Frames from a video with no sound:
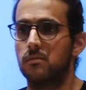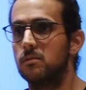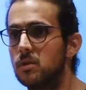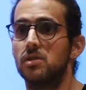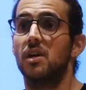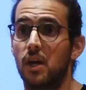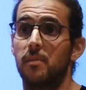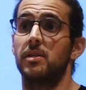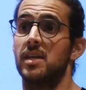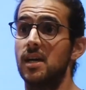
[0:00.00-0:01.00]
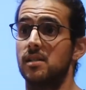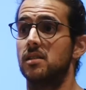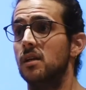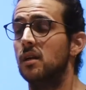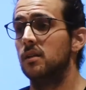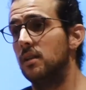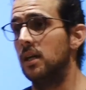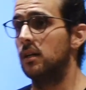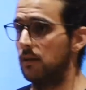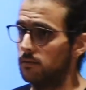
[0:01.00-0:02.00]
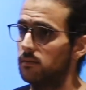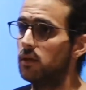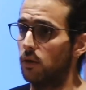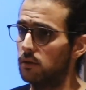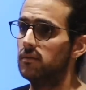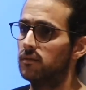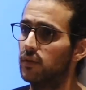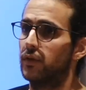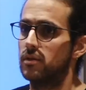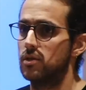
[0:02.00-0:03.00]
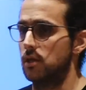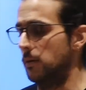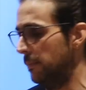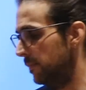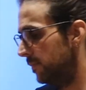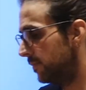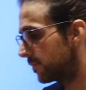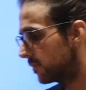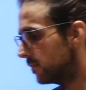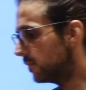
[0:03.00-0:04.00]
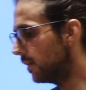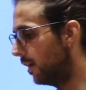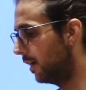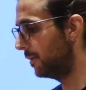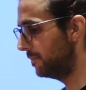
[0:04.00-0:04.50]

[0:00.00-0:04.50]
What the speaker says: doesn't care about tests, then feel free to judge him. All